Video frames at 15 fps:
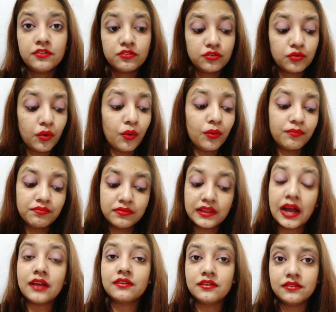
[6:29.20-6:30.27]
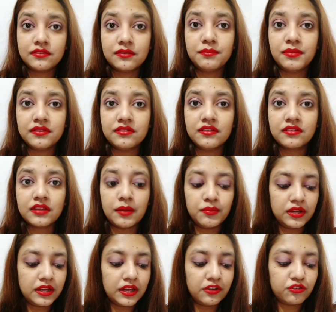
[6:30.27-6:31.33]
So that is business
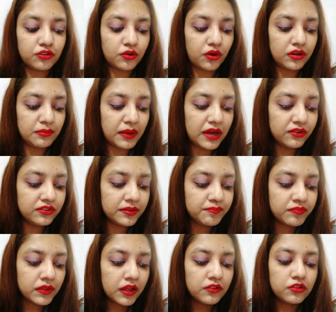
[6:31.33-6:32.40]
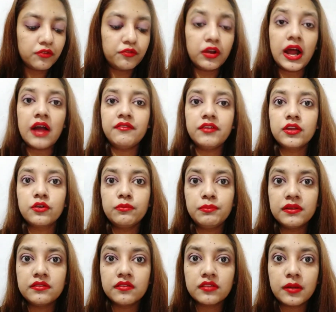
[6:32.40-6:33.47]
communication all about. So if you're having good
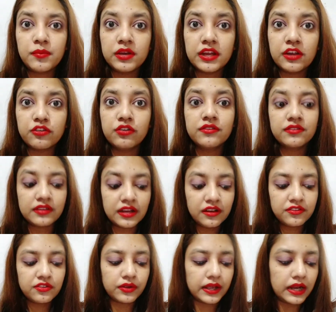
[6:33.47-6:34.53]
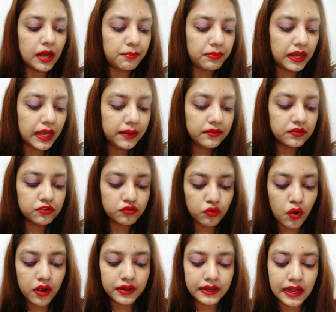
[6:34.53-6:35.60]
business communication skills, you can apply
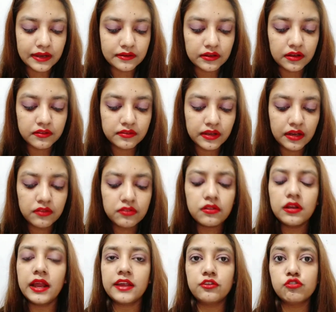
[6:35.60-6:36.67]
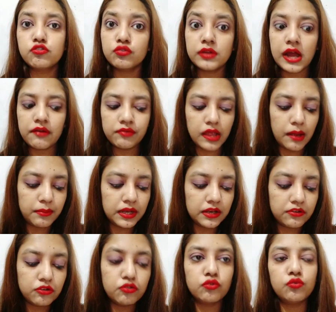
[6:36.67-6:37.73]
strong analytical skills. Like you should have the
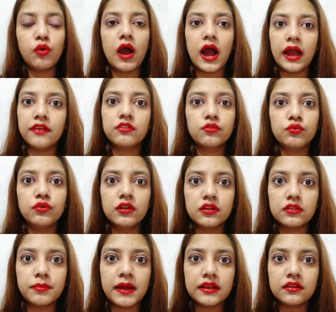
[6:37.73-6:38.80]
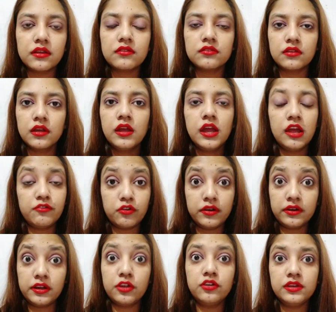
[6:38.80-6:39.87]
ability to do high school mathematics. If
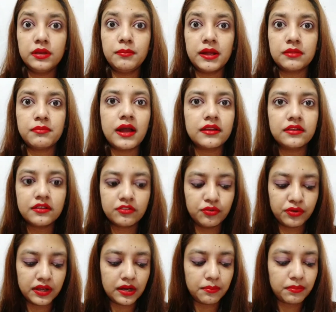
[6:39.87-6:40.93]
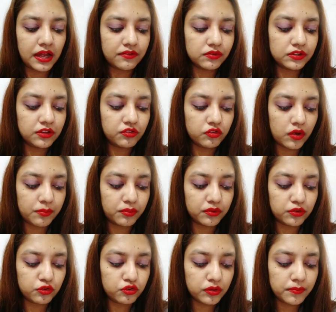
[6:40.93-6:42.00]
you're good in mathematics, you can apply for this job
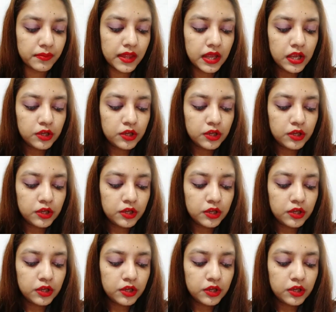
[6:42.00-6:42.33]
position.